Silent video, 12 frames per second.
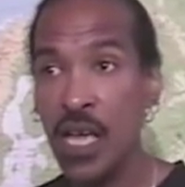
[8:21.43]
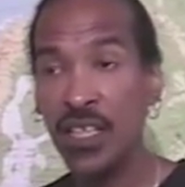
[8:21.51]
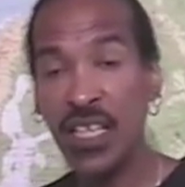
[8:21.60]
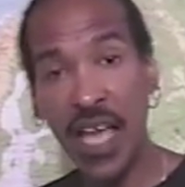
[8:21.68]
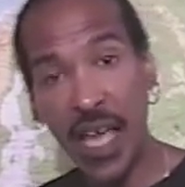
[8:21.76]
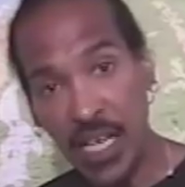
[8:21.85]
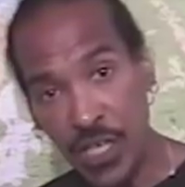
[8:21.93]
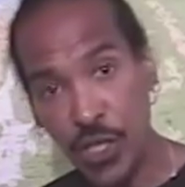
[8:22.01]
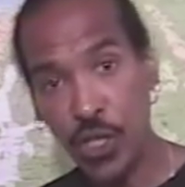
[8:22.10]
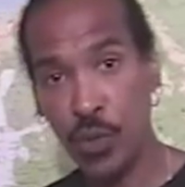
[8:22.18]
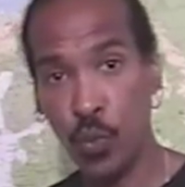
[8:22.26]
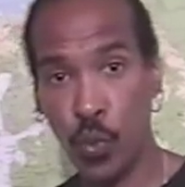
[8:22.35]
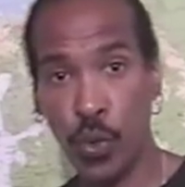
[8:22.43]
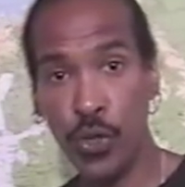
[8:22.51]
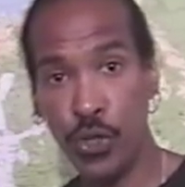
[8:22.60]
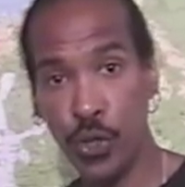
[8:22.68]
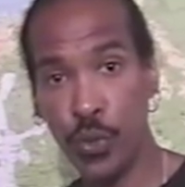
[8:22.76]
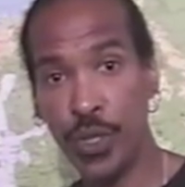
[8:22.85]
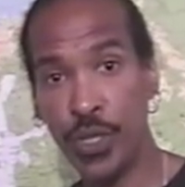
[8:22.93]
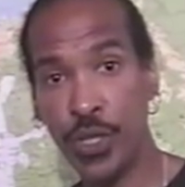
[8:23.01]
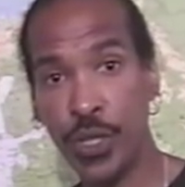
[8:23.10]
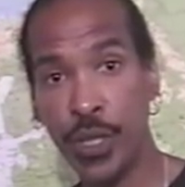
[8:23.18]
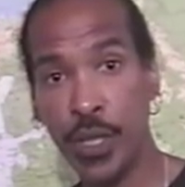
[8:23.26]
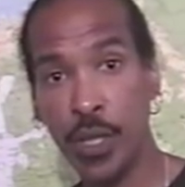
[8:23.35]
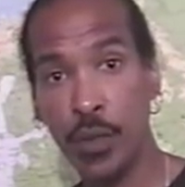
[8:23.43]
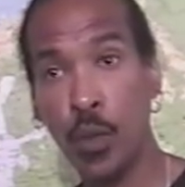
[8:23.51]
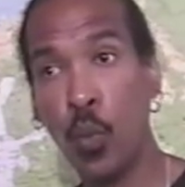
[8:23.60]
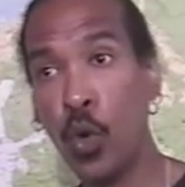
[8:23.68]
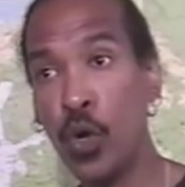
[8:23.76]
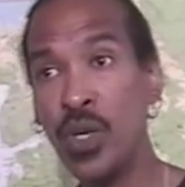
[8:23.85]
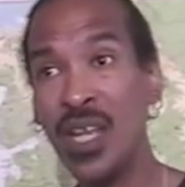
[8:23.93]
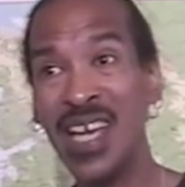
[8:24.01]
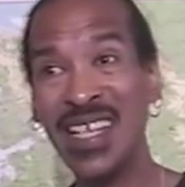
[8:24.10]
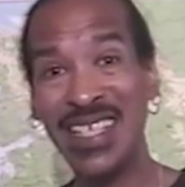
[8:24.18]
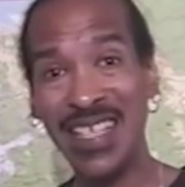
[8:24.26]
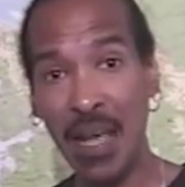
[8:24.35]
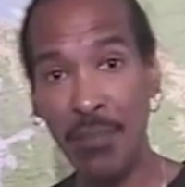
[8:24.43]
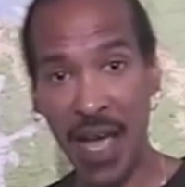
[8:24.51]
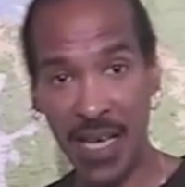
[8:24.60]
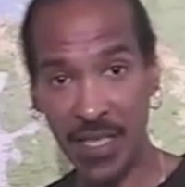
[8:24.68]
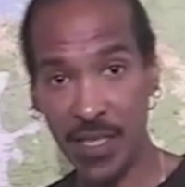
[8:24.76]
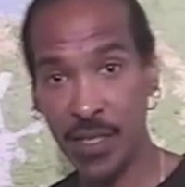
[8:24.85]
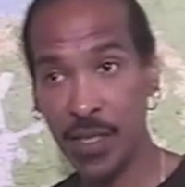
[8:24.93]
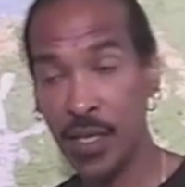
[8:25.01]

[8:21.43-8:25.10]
the ancient word Jewish, the word Semite.